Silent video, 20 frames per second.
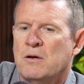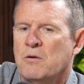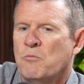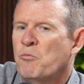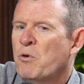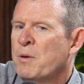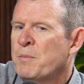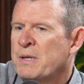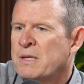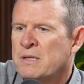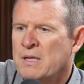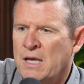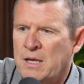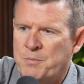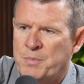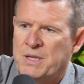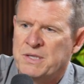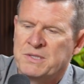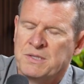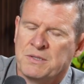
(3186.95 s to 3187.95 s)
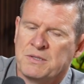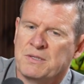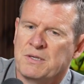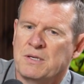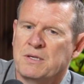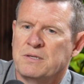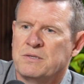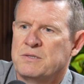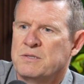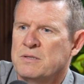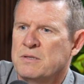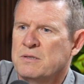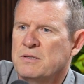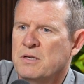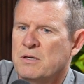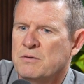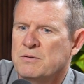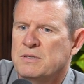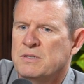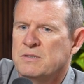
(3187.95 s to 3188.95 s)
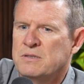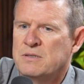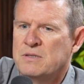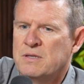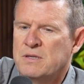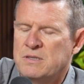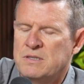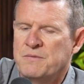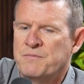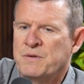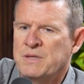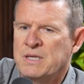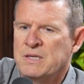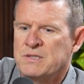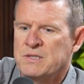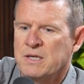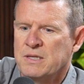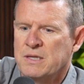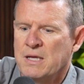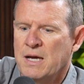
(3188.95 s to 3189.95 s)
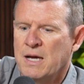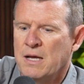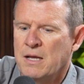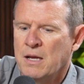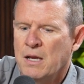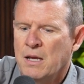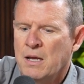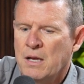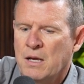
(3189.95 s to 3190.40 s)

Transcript: women-led businesses, different things like that,